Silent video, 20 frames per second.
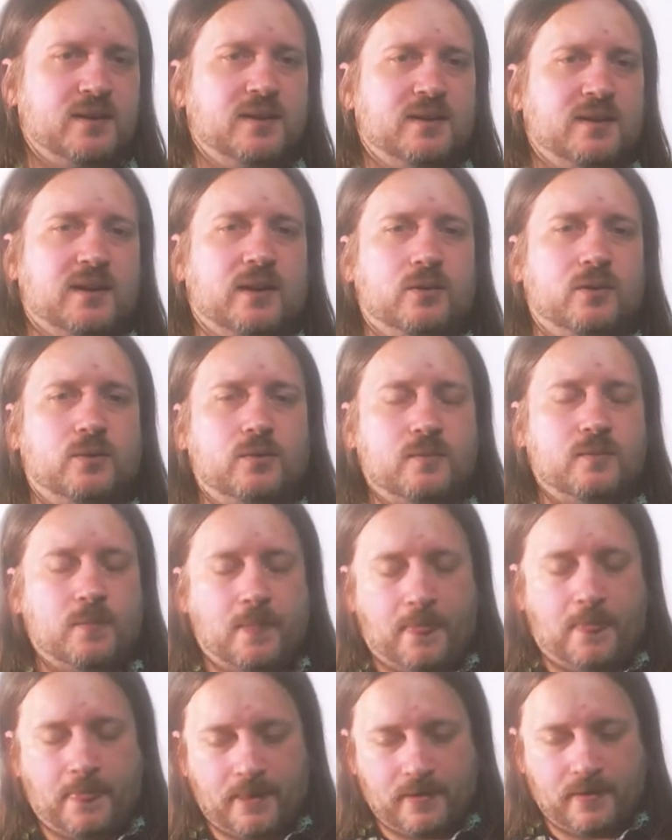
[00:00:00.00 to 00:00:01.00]
Now,
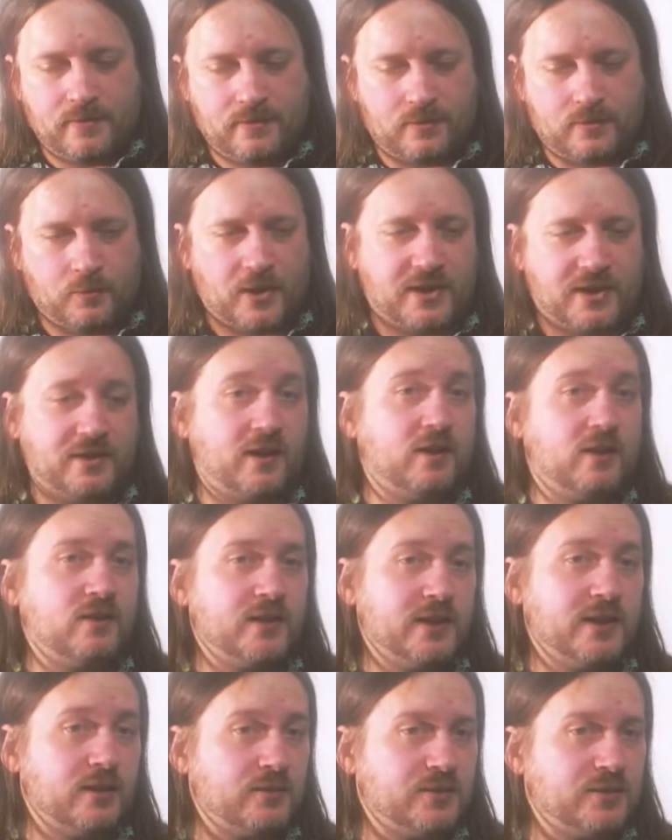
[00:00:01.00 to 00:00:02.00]
the way that I
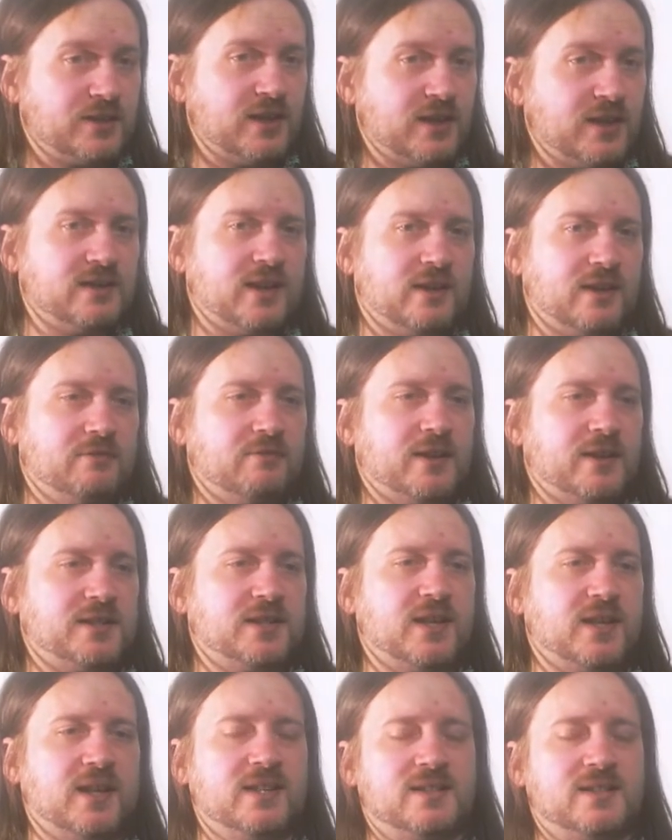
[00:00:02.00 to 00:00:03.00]
use it, a risk
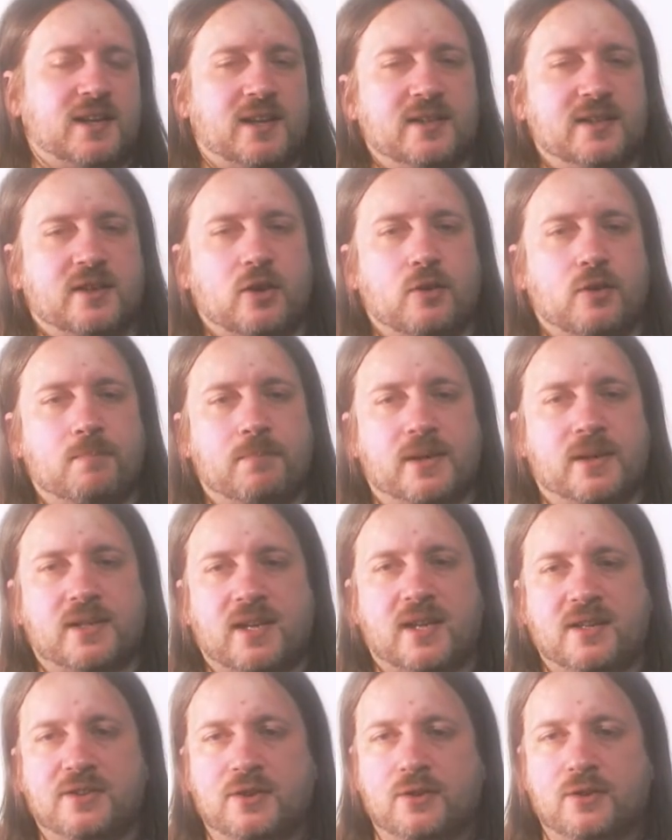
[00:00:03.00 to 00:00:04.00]
is a
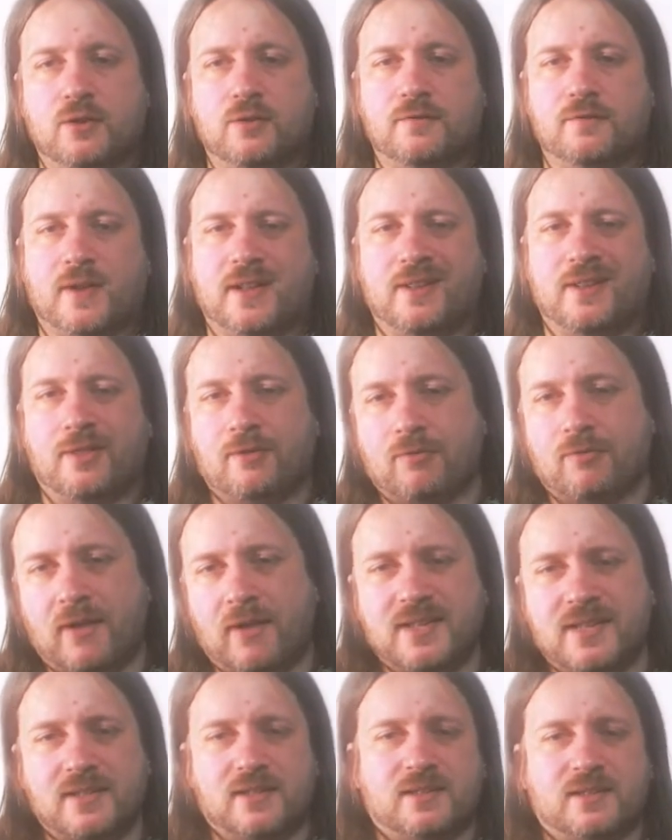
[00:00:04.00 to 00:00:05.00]
combination of a
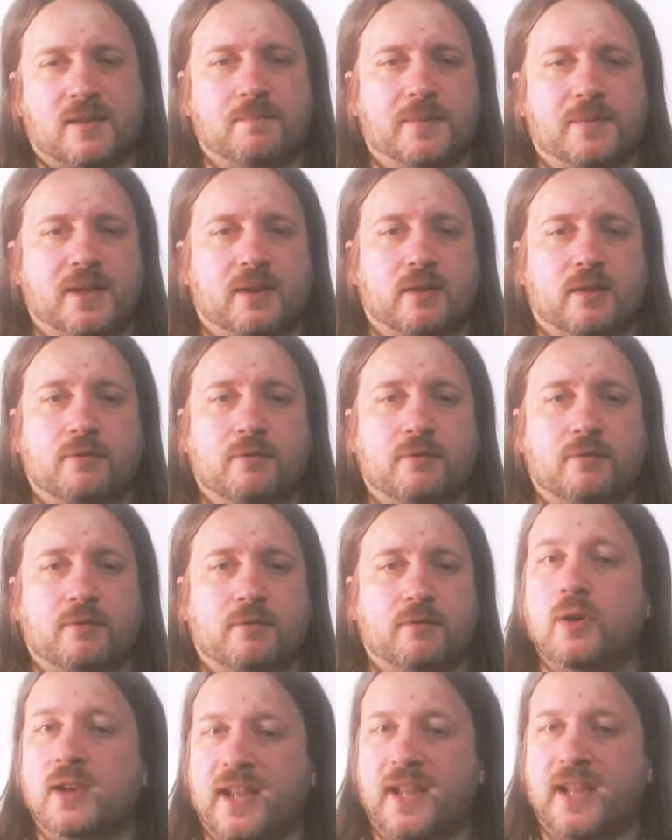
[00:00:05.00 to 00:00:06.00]
threat, something
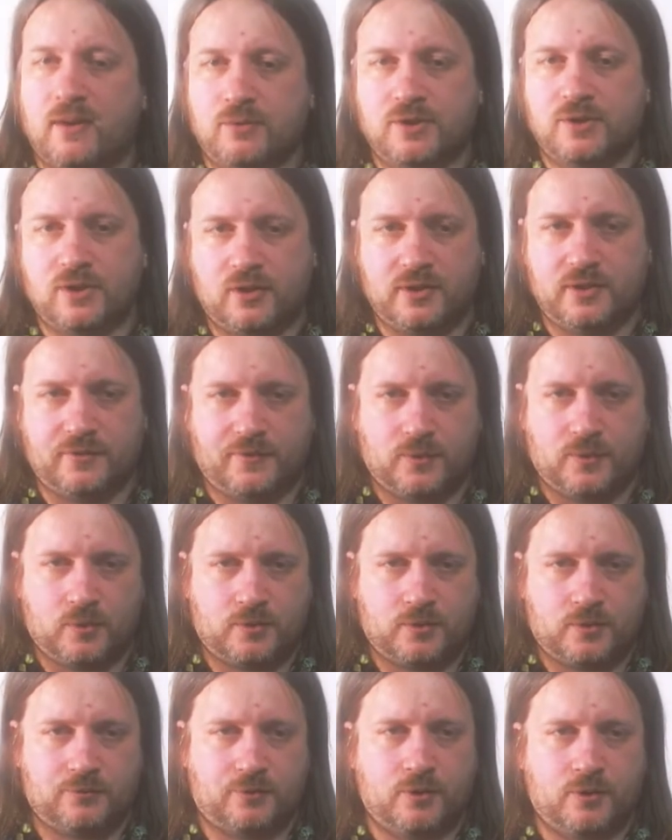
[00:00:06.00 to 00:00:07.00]
fully outside of your
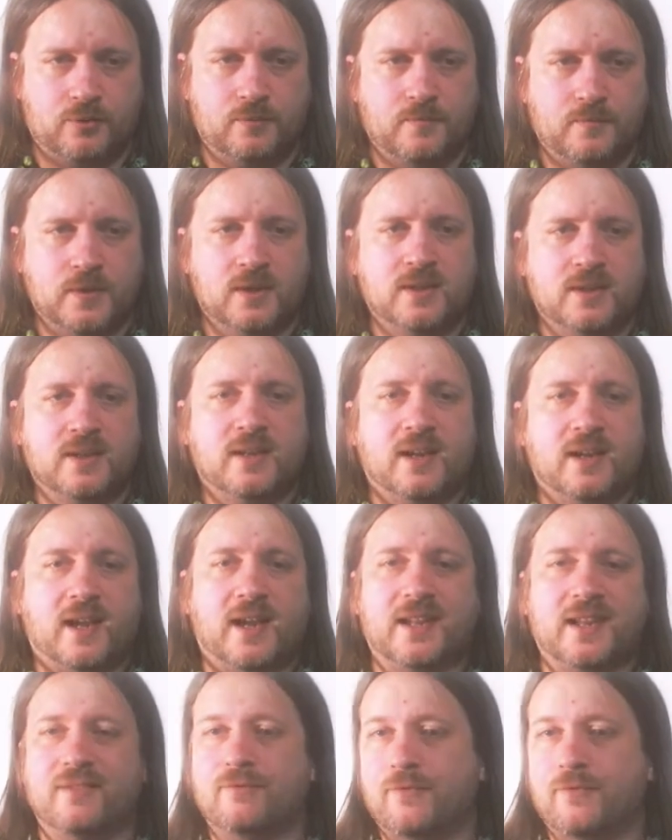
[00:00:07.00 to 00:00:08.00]
control,
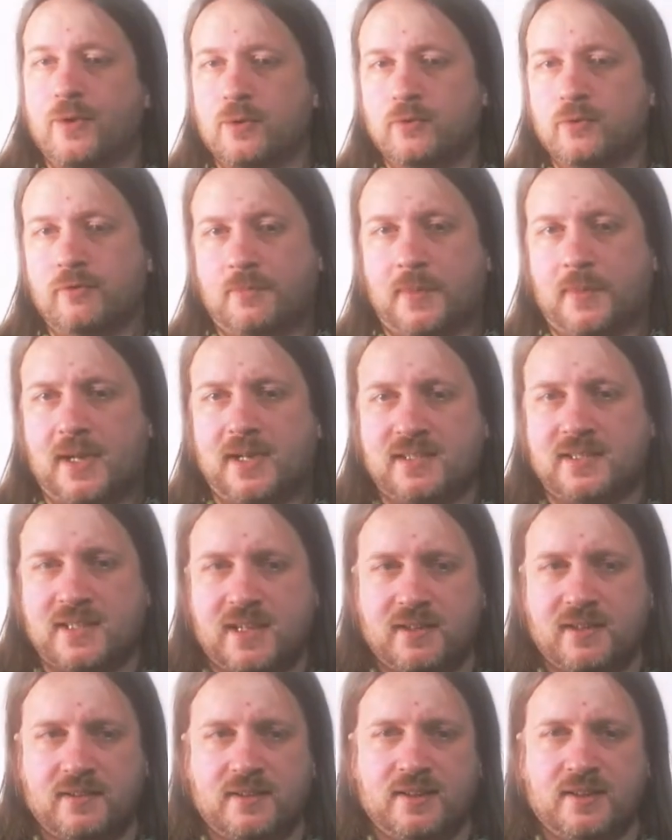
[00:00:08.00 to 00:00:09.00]
a
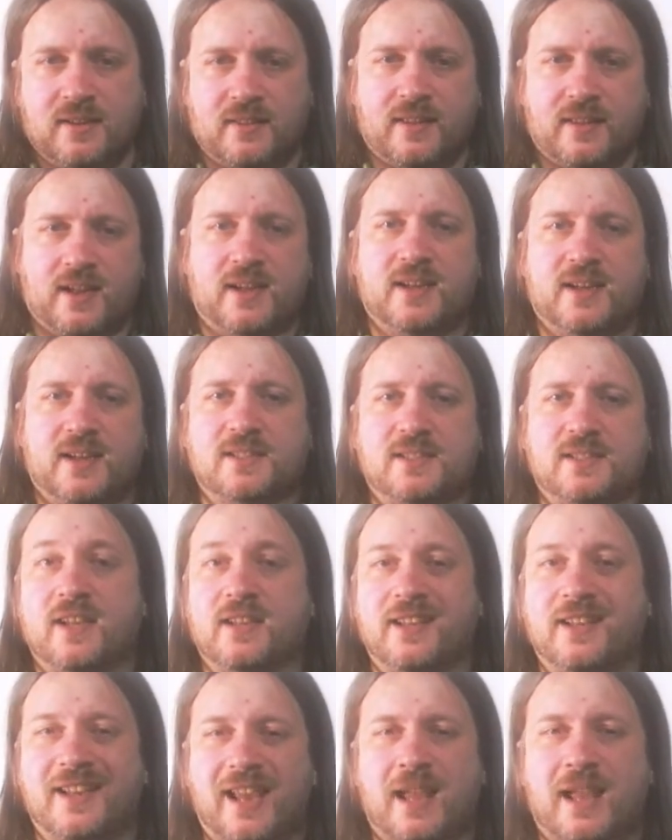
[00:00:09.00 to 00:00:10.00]
vulnerability, that is a
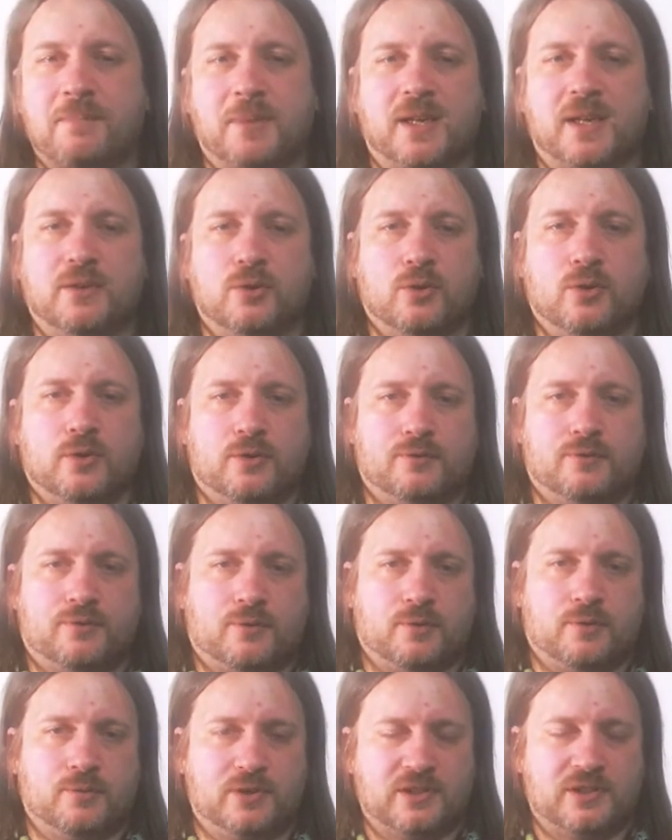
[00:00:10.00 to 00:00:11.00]
gap in your
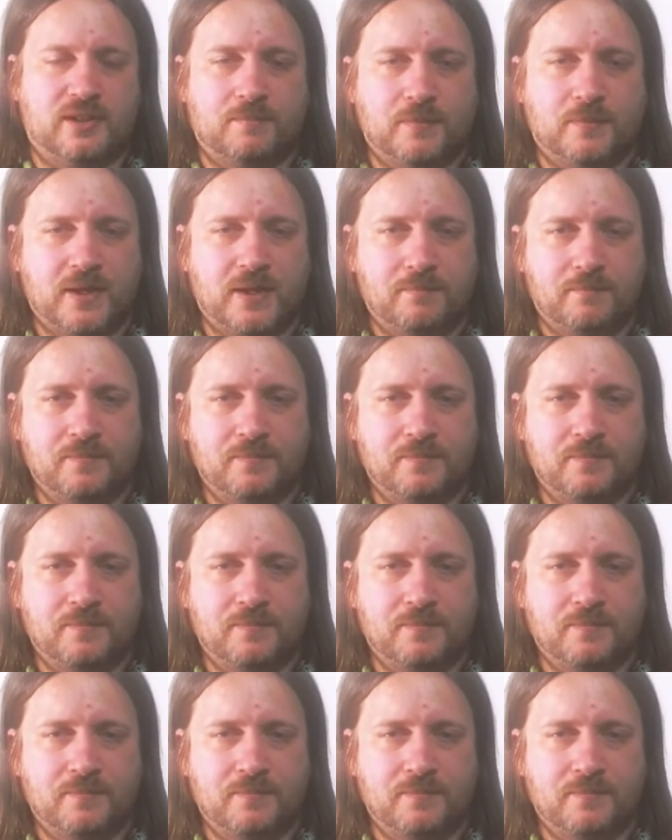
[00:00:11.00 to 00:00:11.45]
controls somewhere,